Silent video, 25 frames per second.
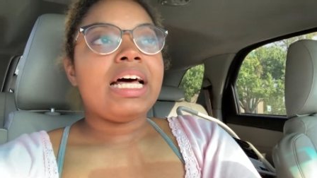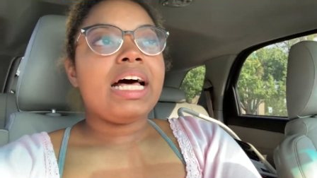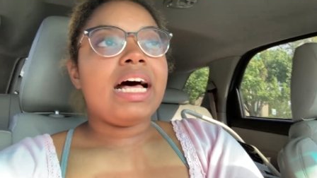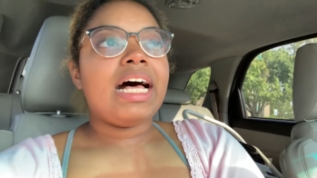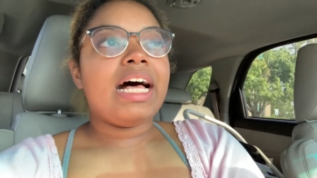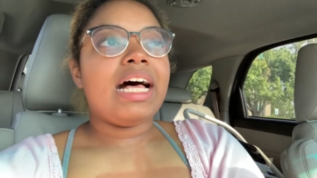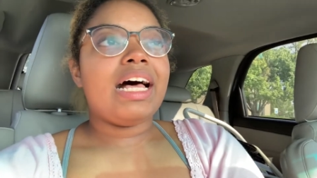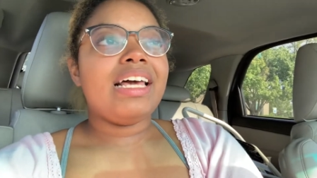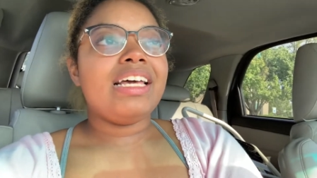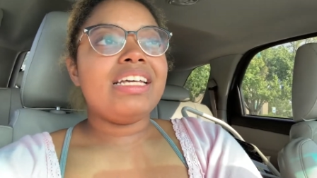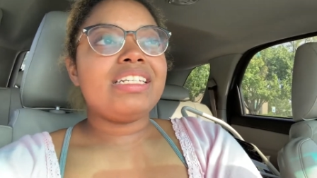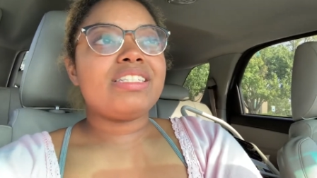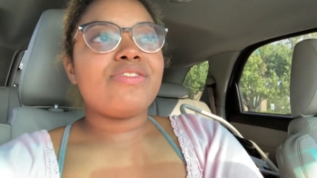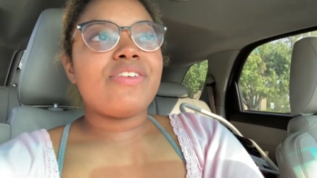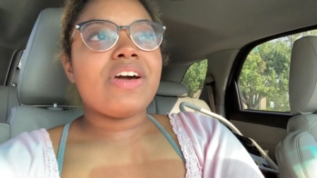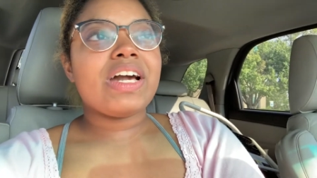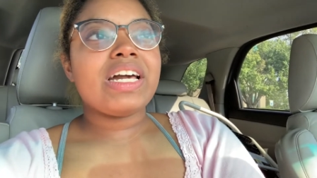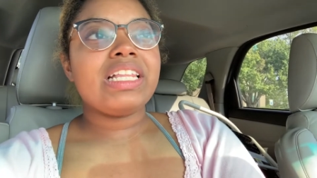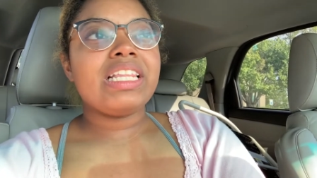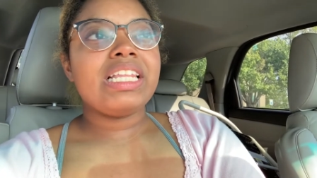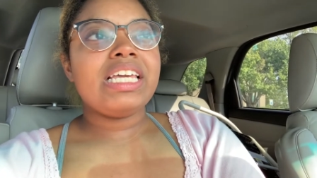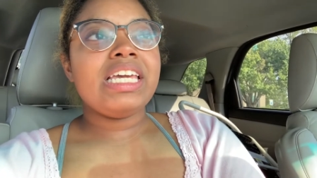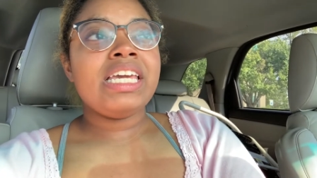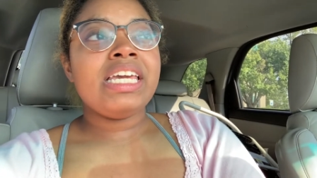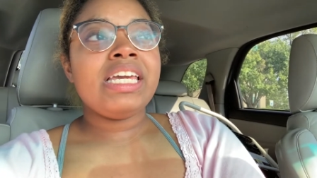Uh, it's
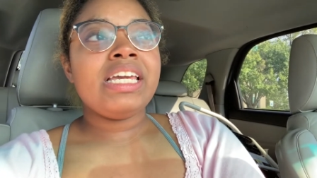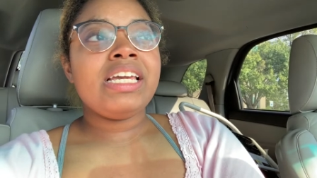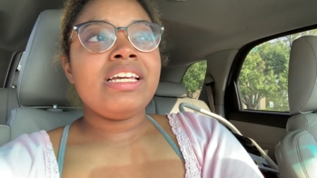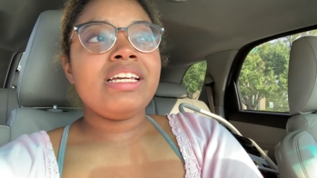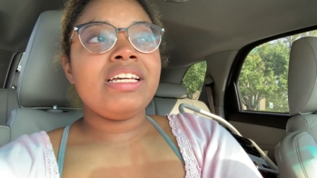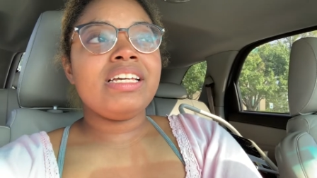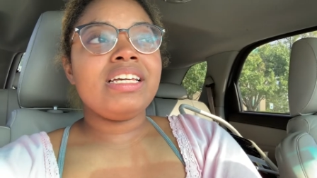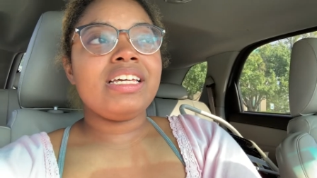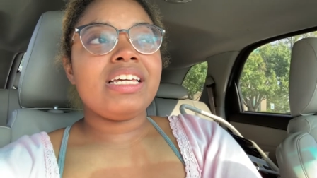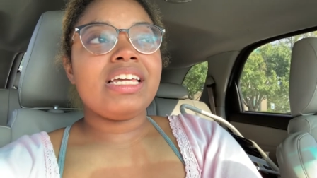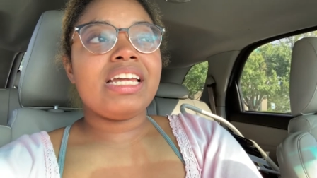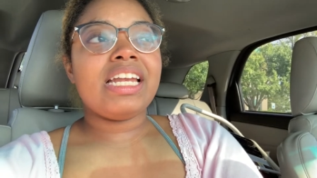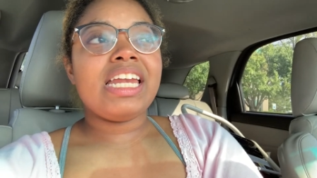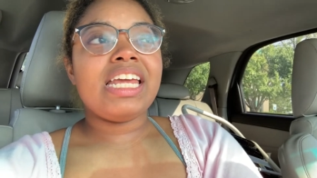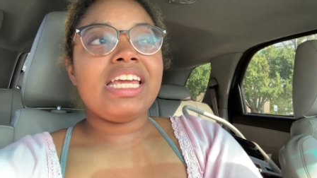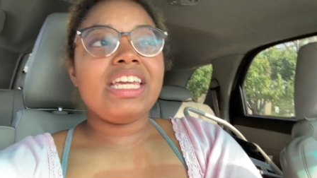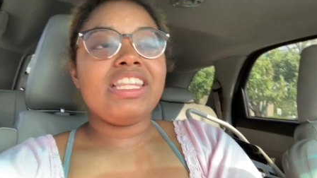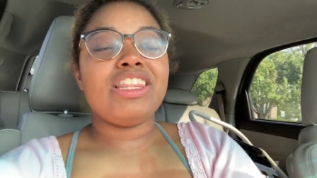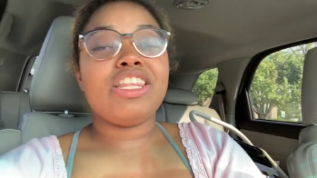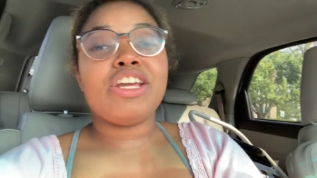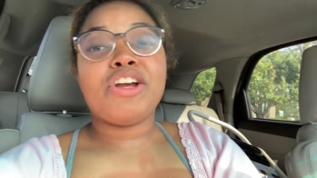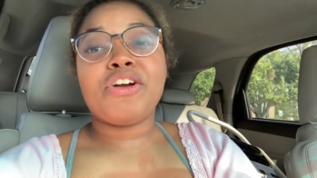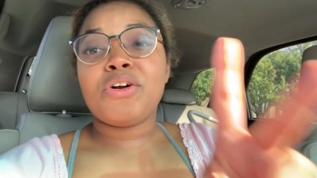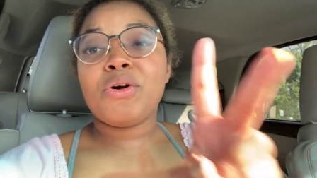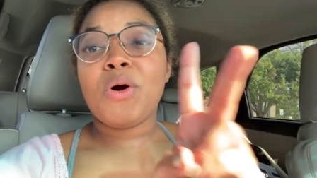finally
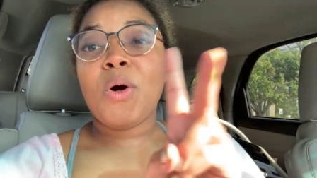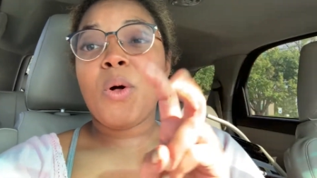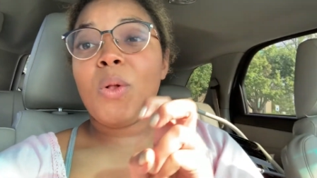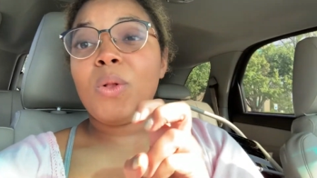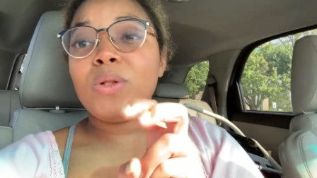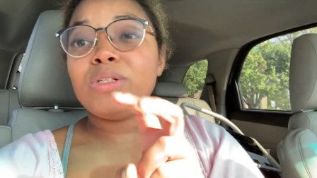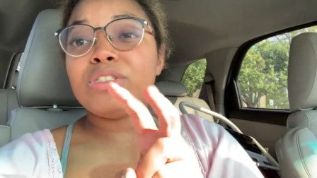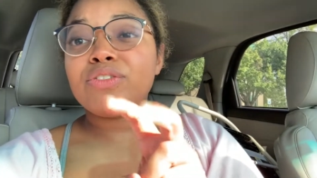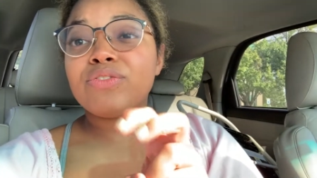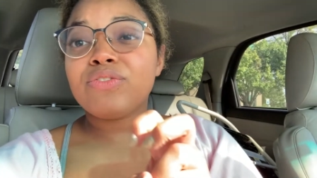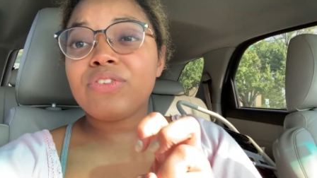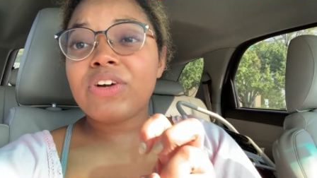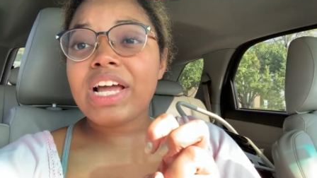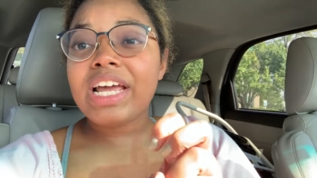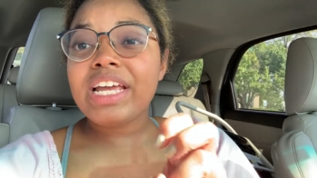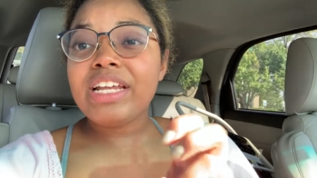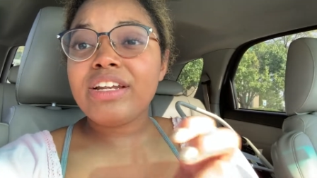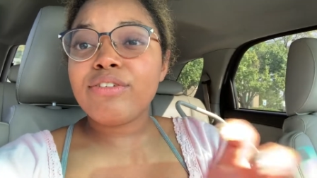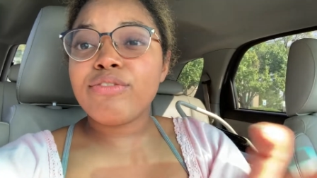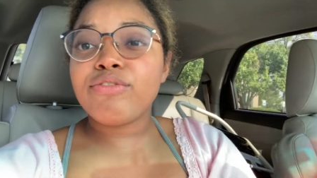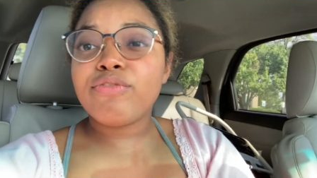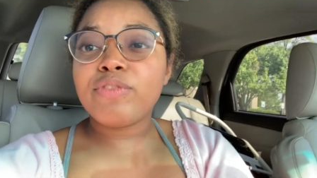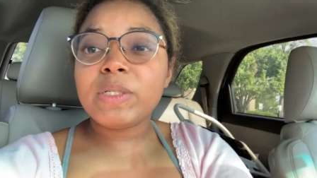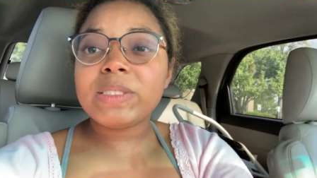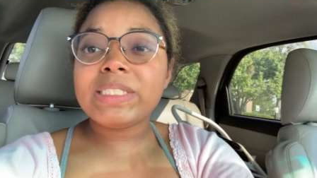getting their cold
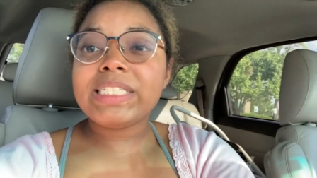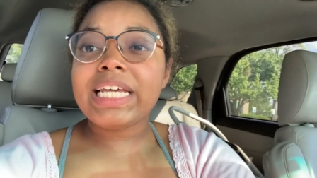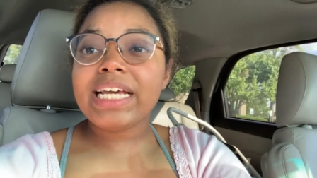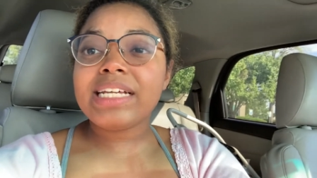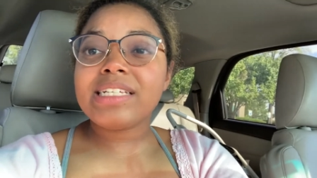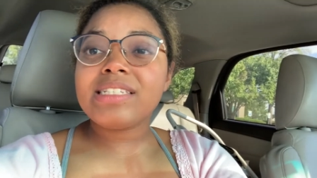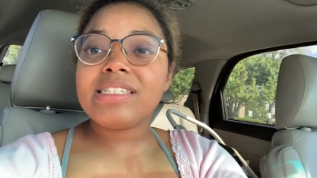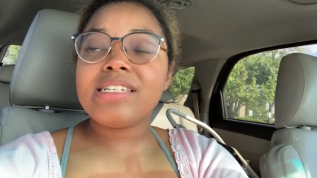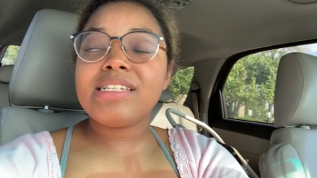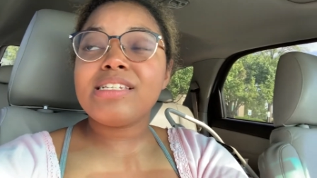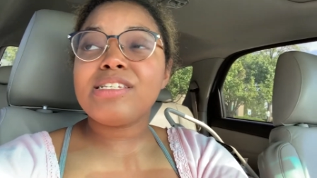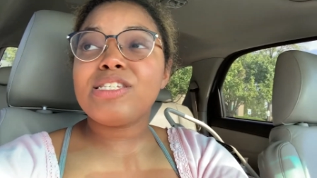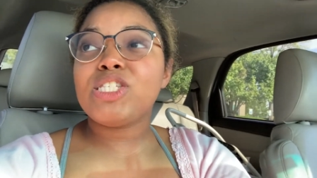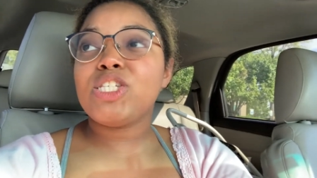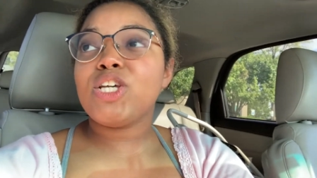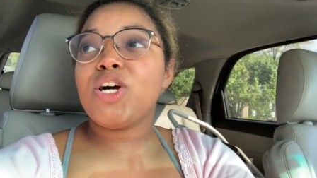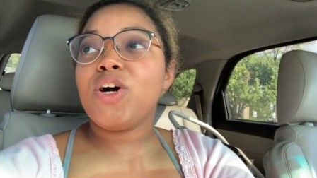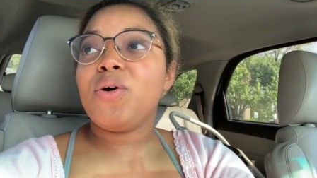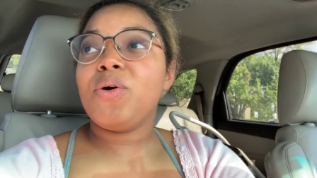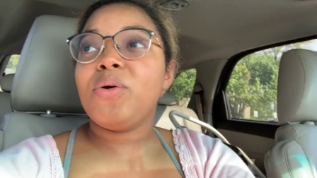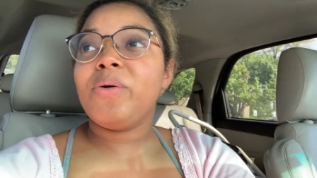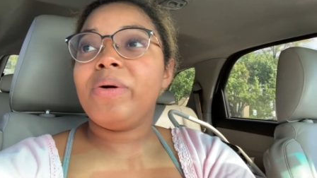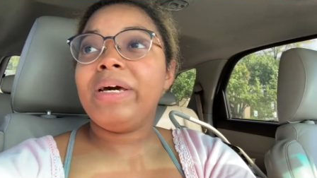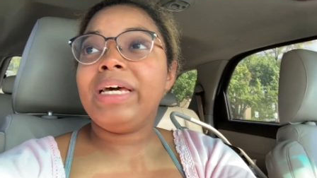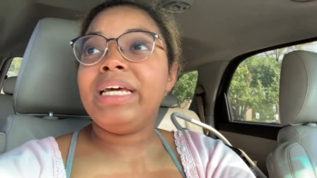front for Texas,
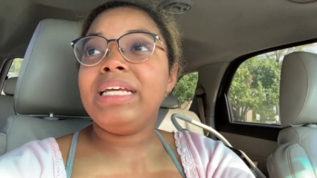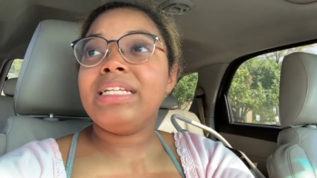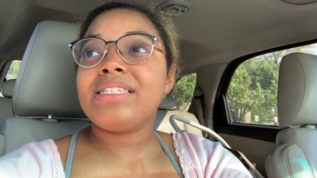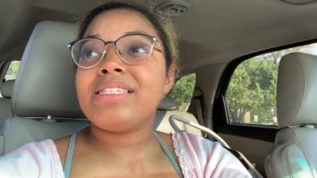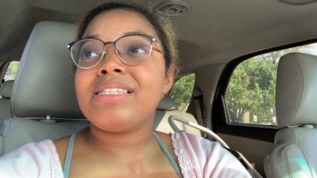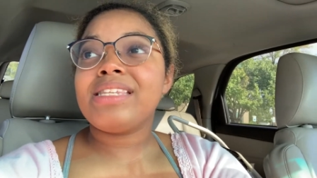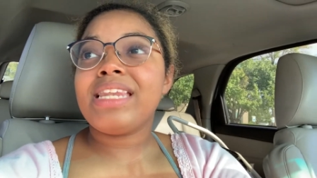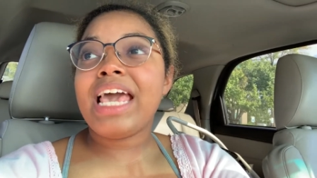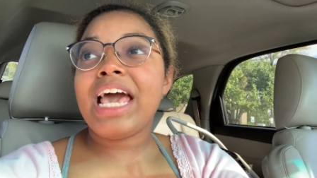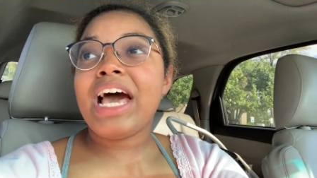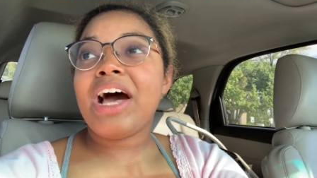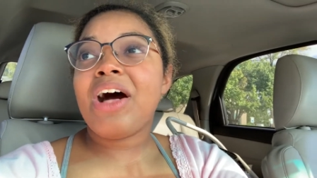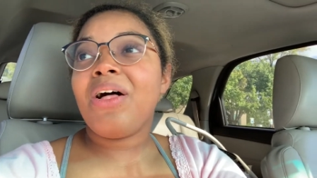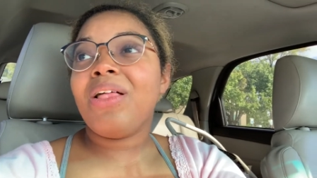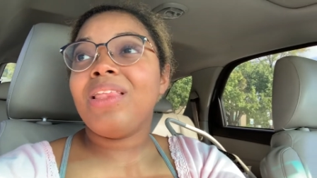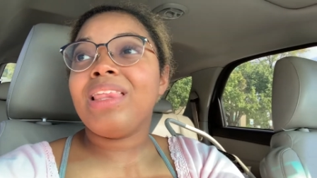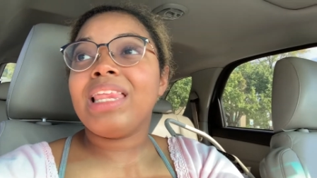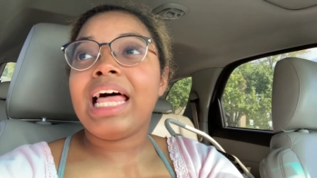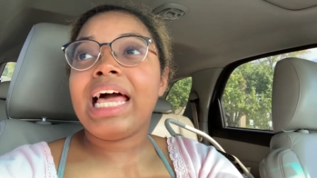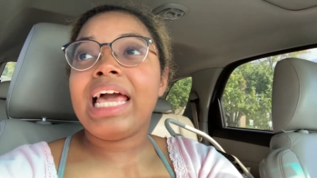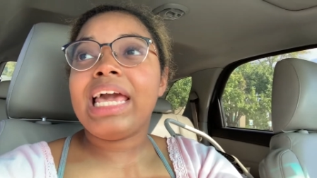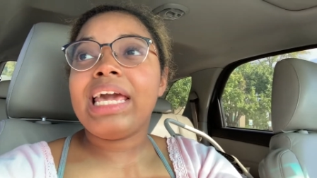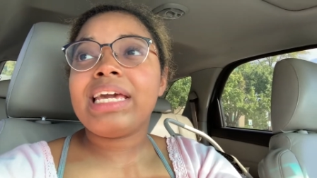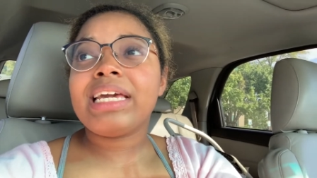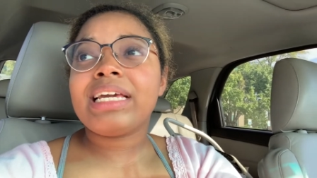so it's now
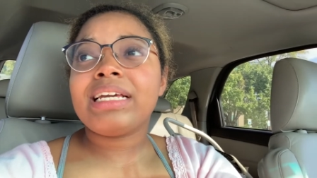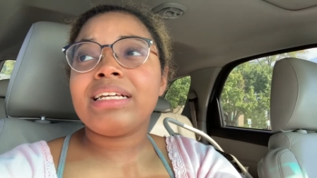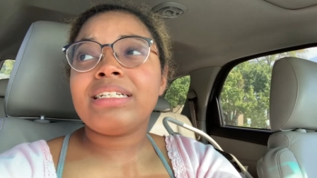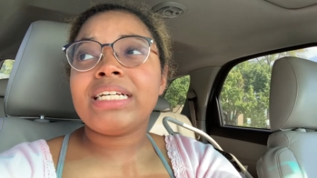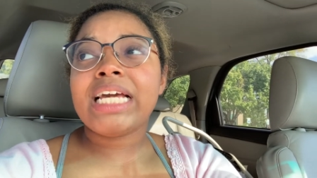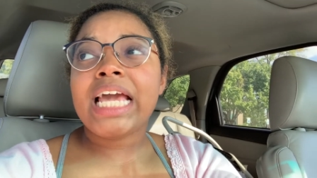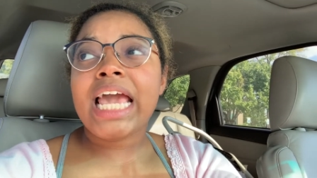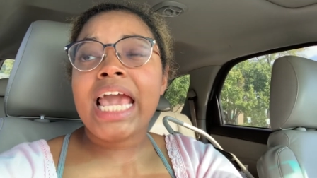like